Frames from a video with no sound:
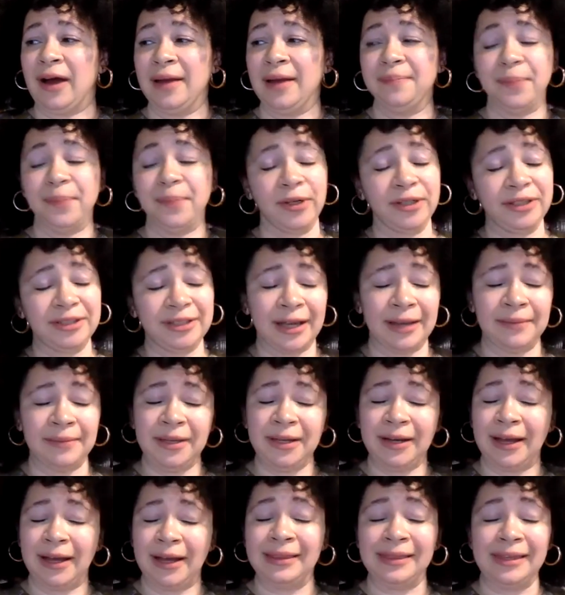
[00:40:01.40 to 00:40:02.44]
I
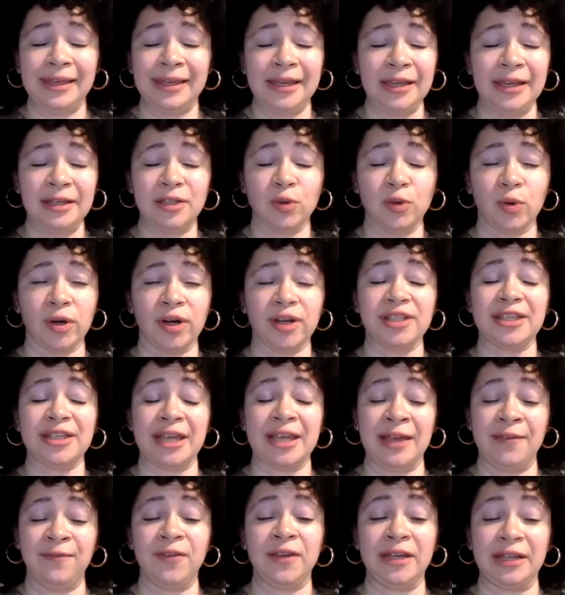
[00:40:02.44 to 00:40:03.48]
mean, I lean towards,
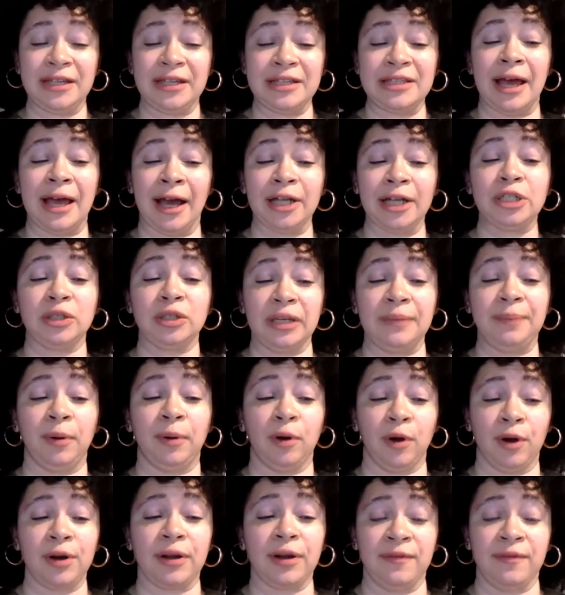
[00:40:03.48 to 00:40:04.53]
if it is actually
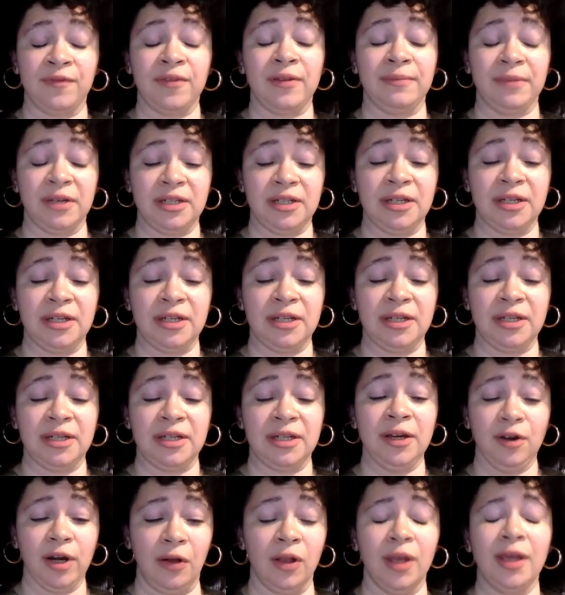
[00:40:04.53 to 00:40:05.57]
part of the
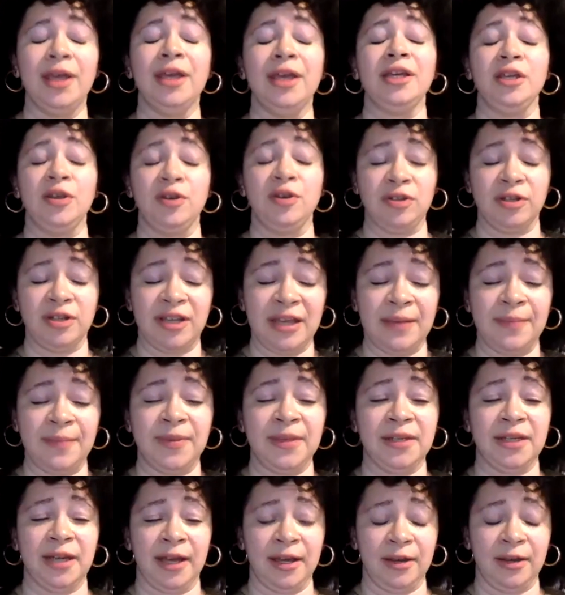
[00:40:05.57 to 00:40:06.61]
material, you should
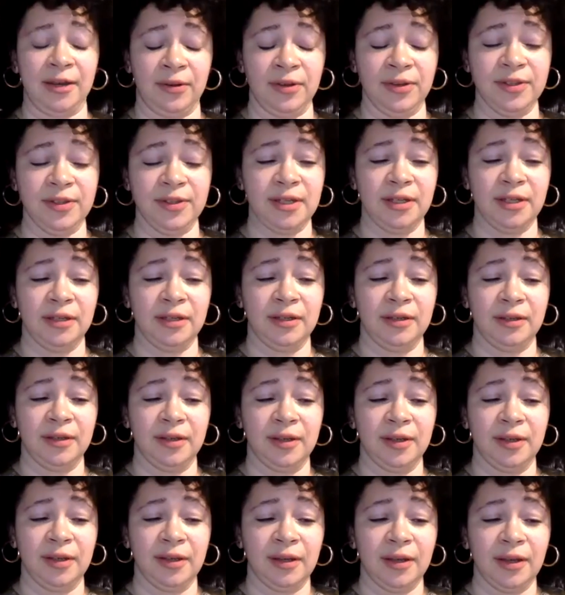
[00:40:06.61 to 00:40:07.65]
keep the titles.
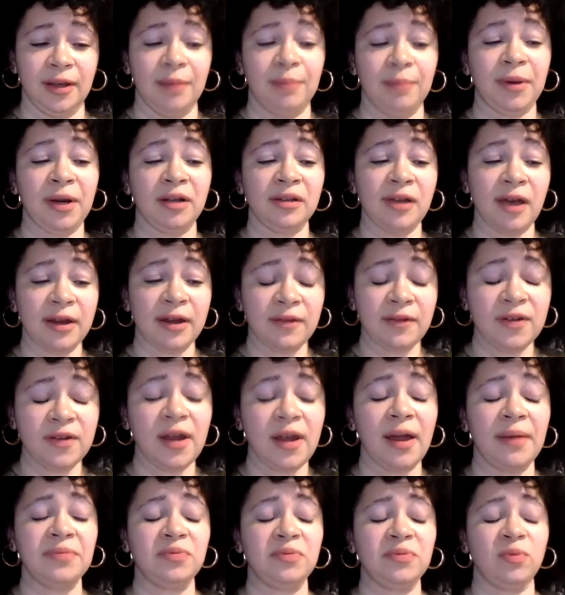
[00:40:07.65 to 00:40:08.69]
But a lot of
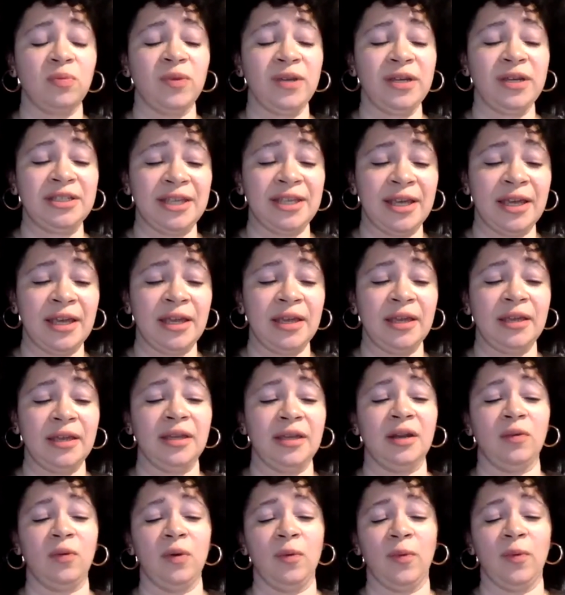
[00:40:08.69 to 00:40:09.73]
times when we say,
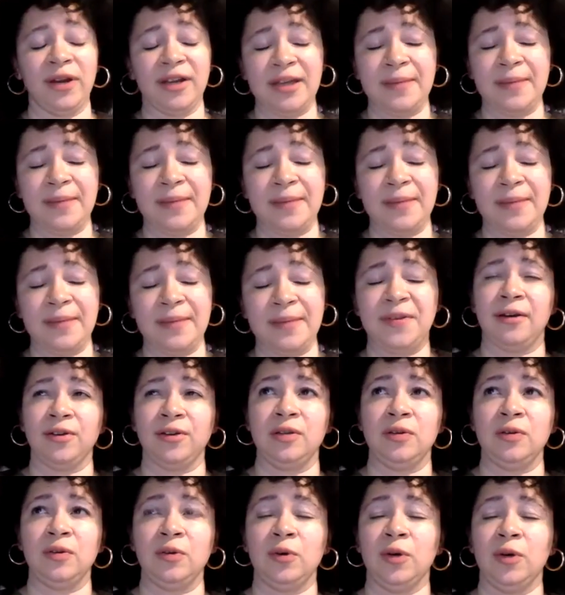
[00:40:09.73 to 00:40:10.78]
you know, we want to keep the title
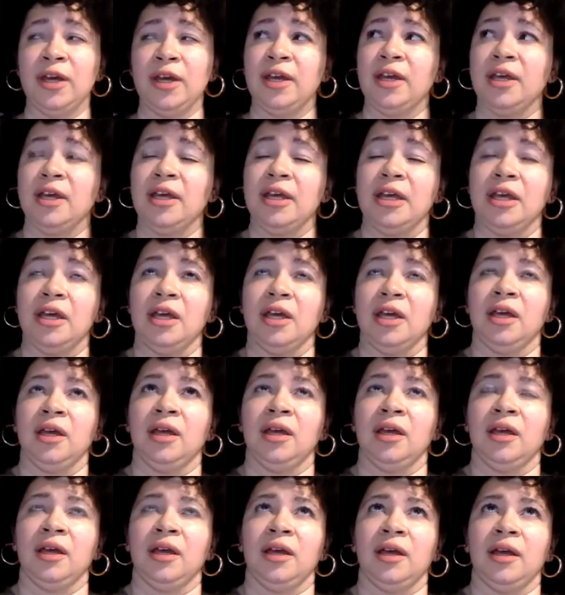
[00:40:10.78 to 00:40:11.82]
to
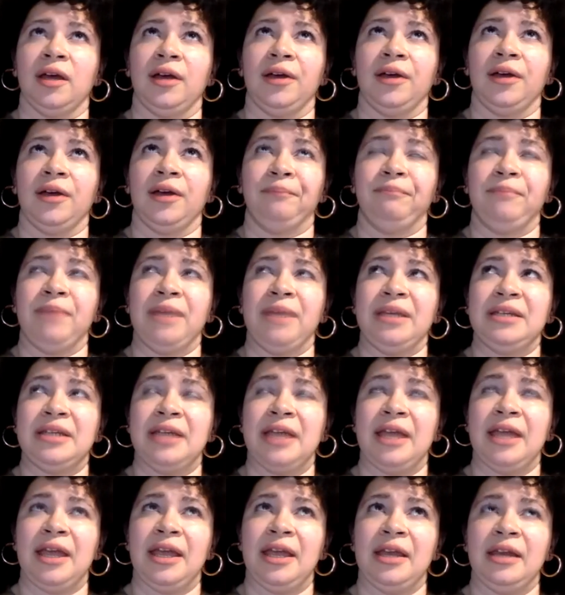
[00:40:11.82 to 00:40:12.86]

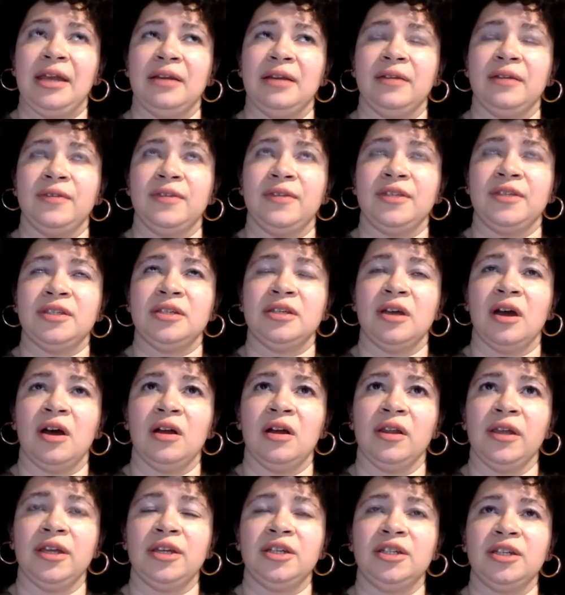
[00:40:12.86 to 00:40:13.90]
maintain this
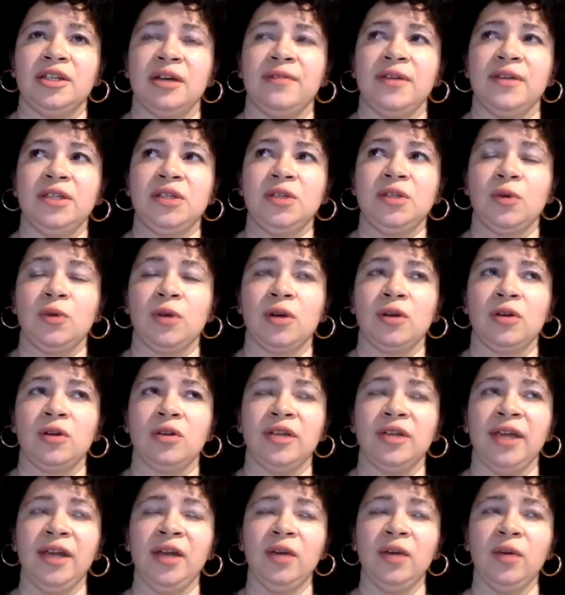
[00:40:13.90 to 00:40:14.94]
knowledge of
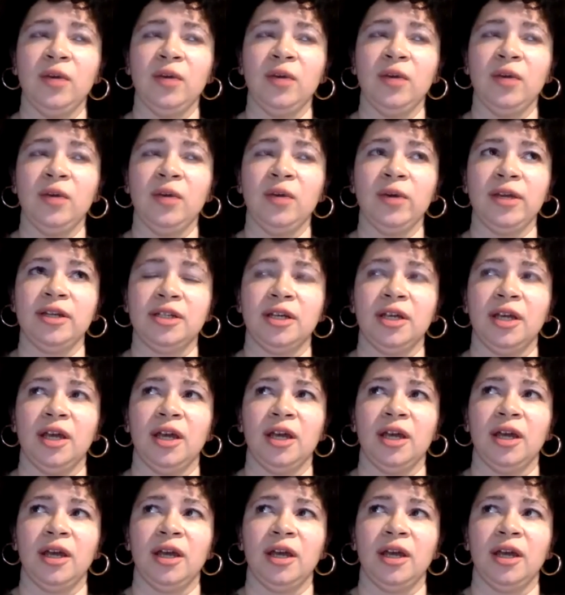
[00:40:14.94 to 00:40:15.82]
historical language,